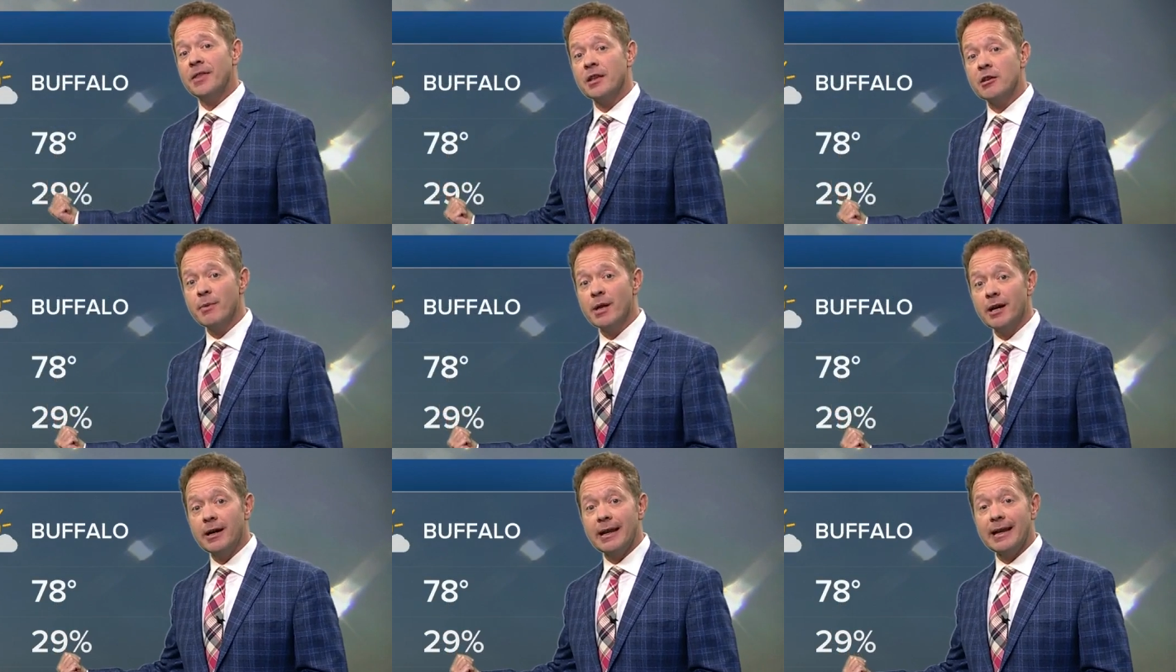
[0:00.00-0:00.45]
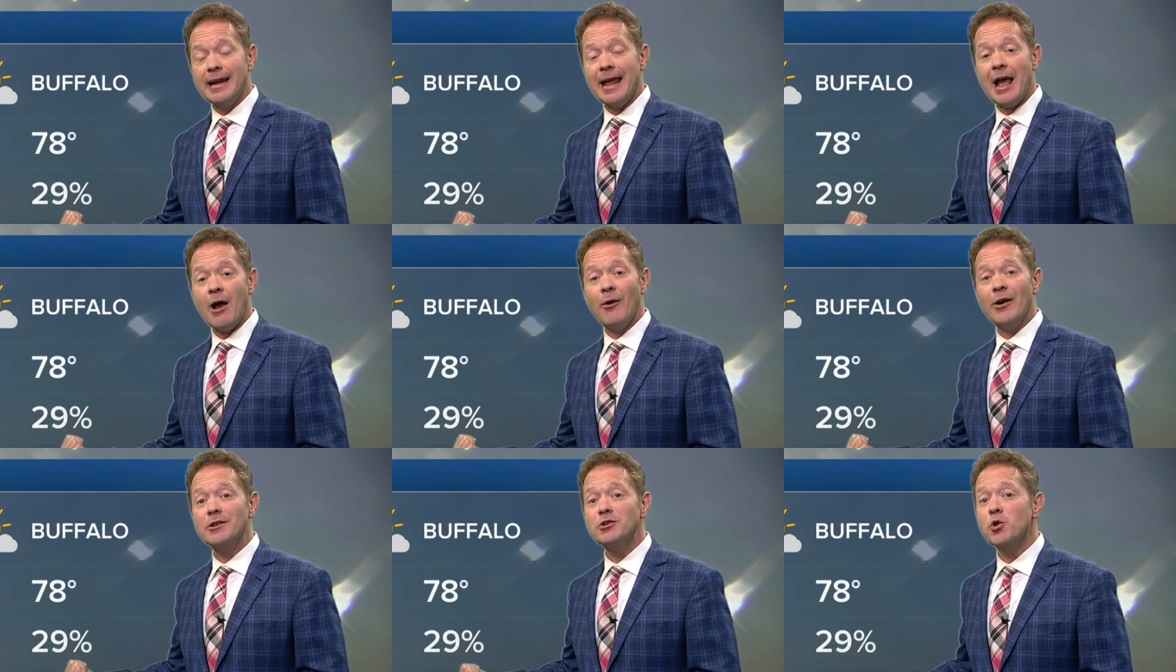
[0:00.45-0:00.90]
the humidity
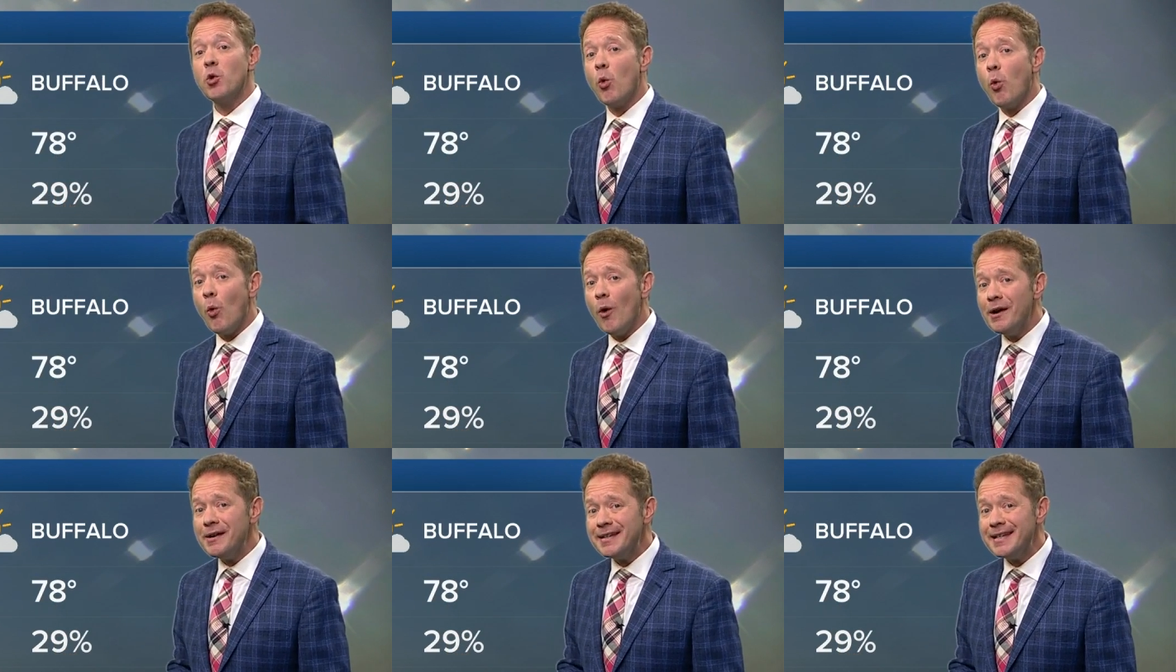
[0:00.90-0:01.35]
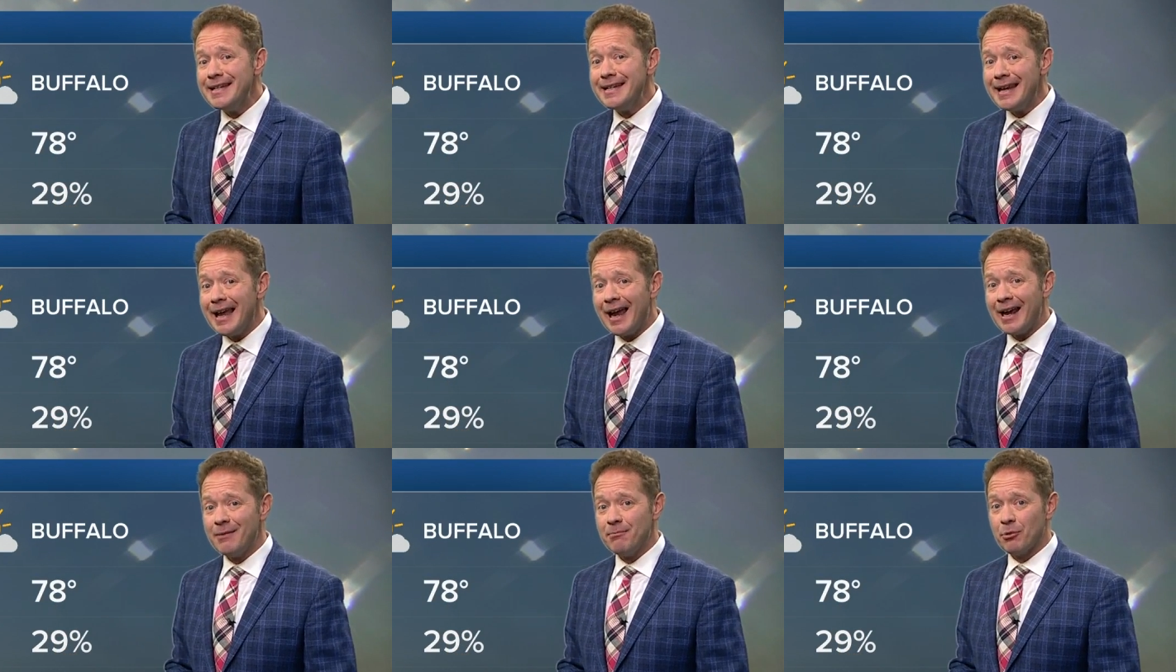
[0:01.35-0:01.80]
now at
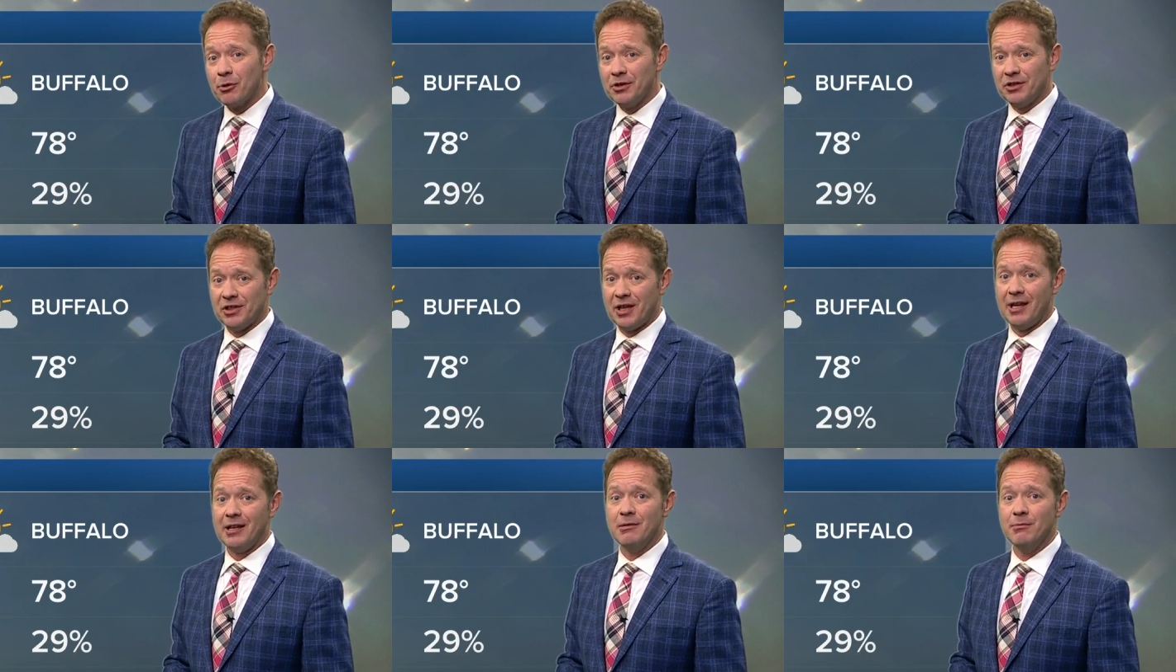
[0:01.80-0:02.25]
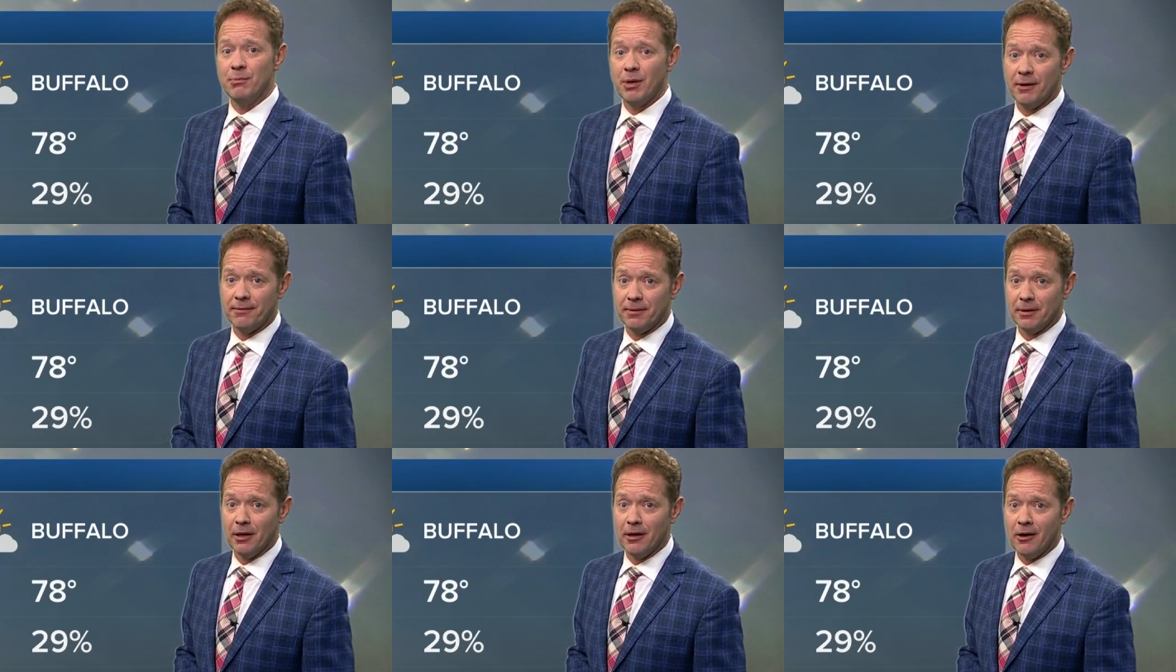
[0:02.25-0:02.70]
29% in
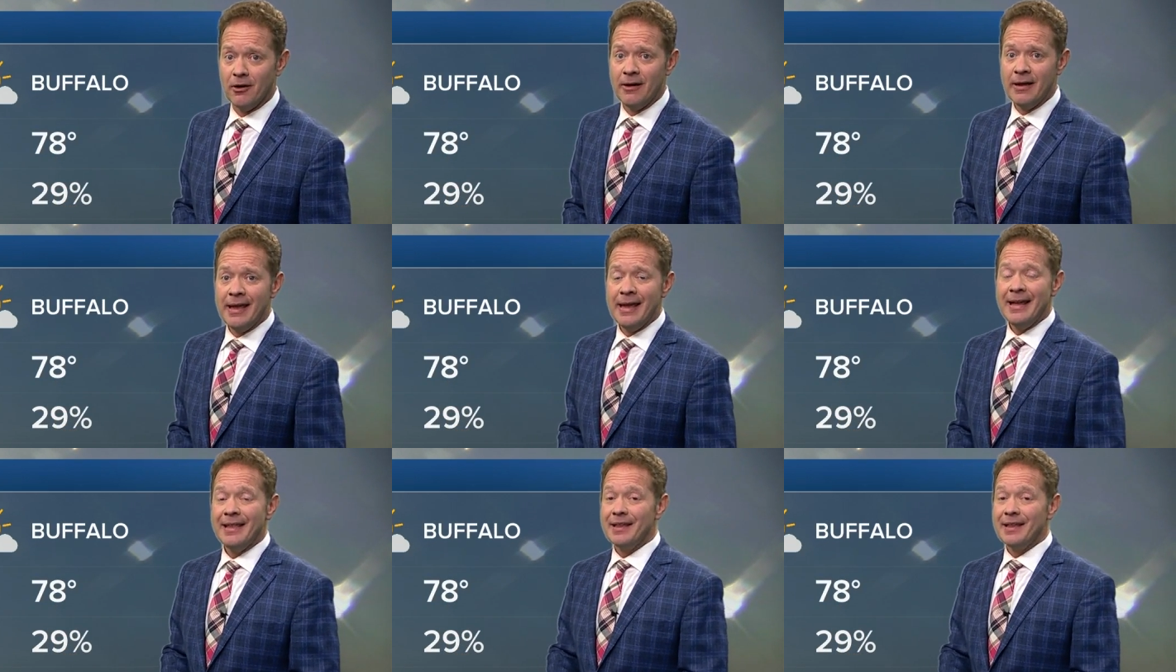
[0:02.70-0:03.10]
Buffalo.